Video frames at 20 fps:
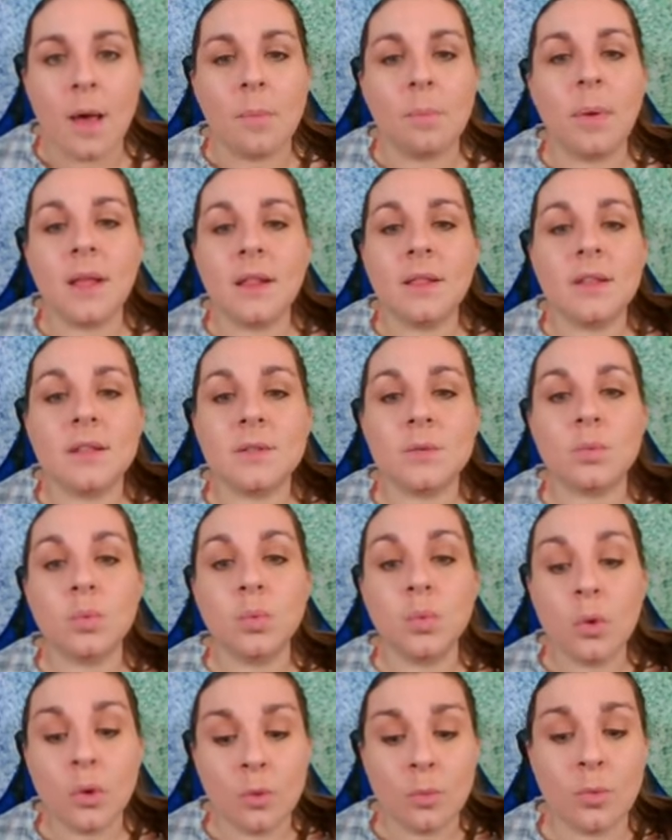But this
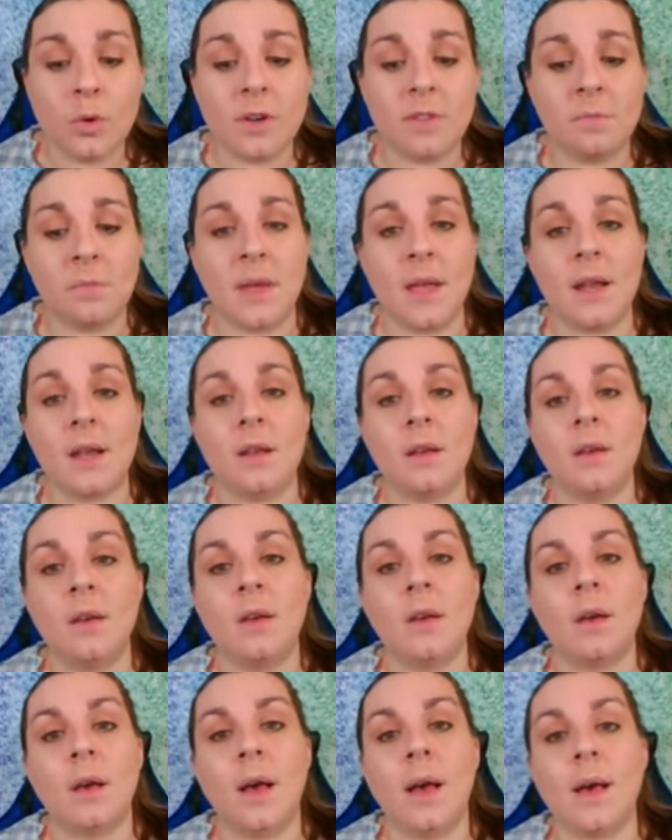room would have been
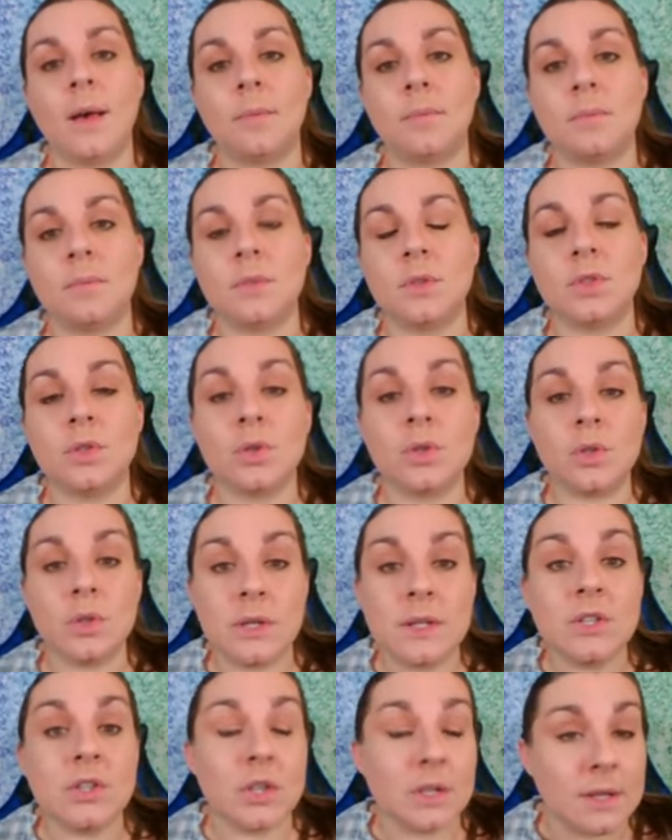um,
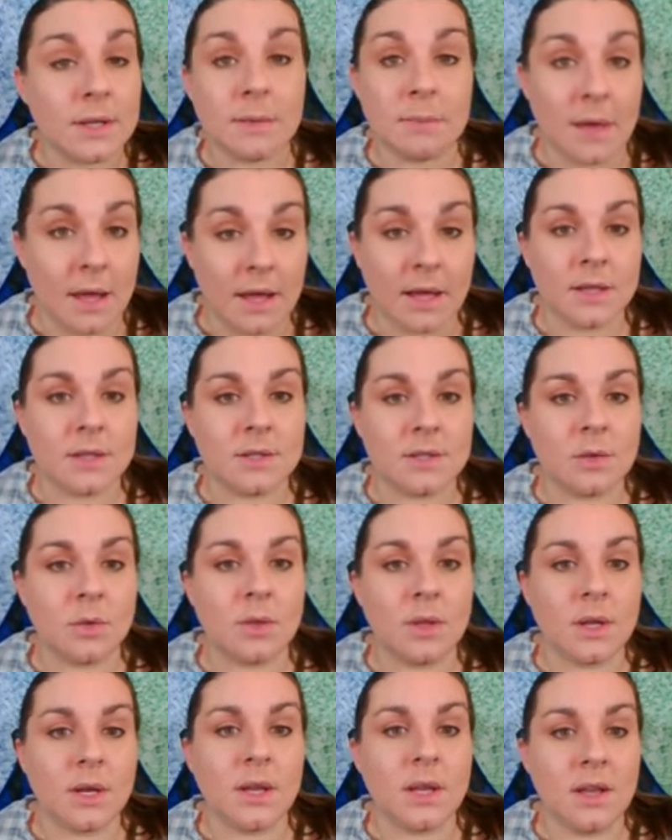strategically made so
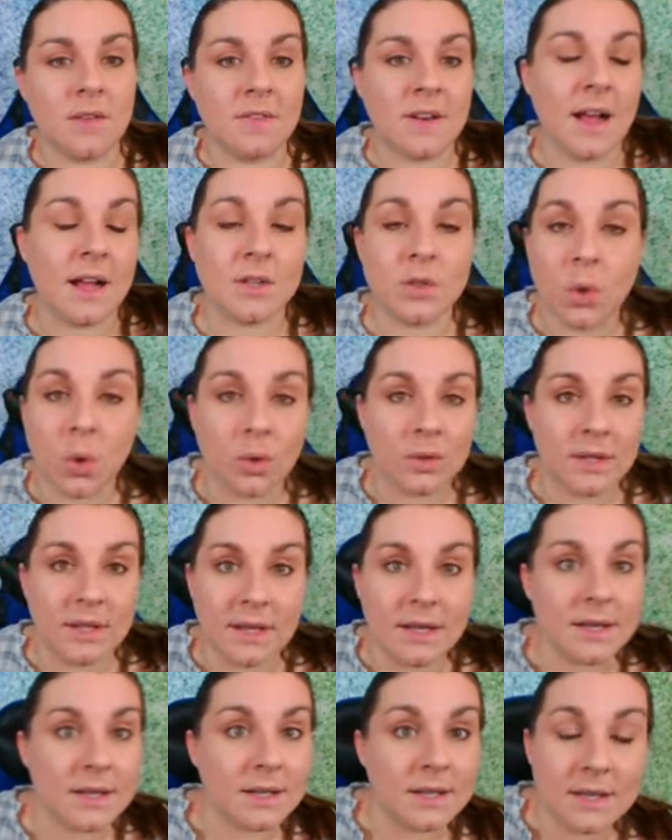that if it had to hold
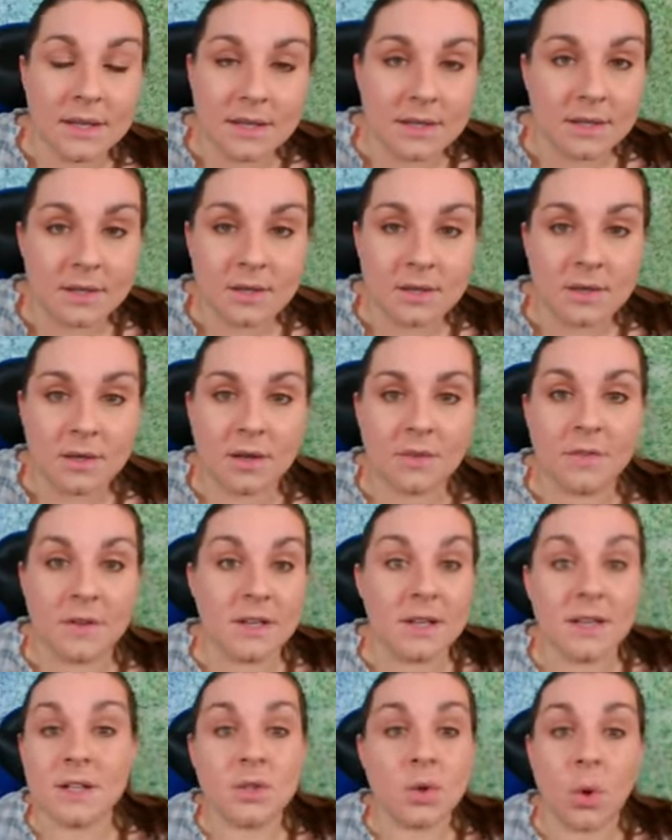heat, it needed if it
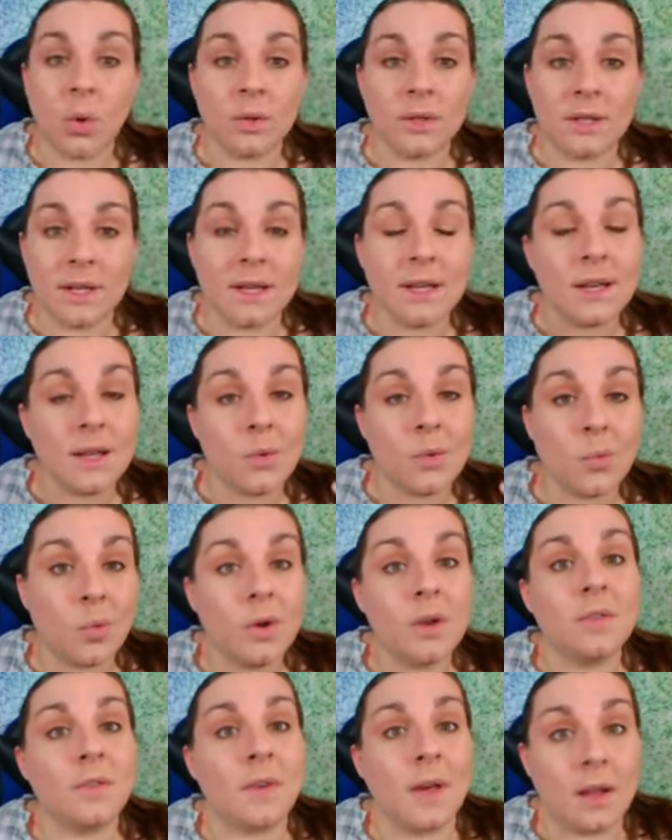needed to hold heat, it
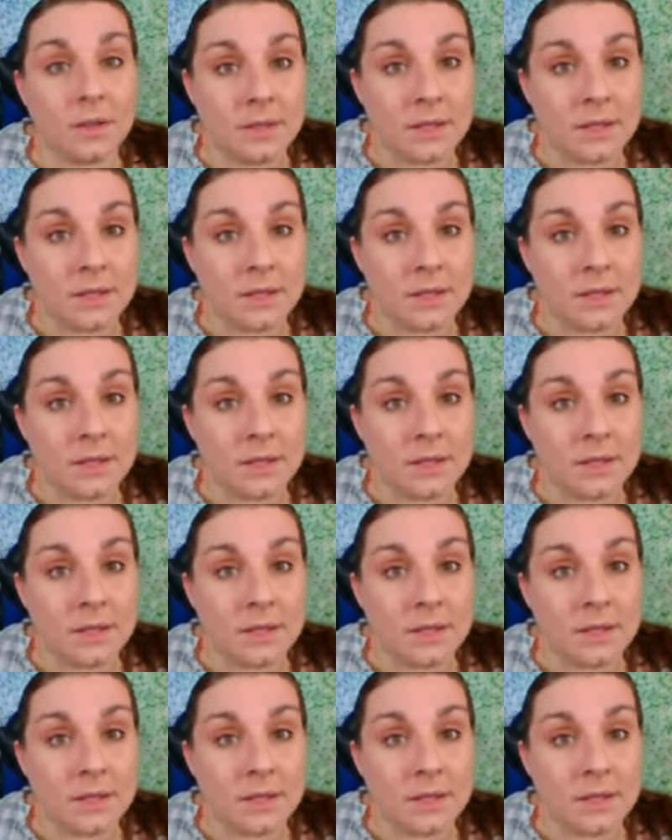would have held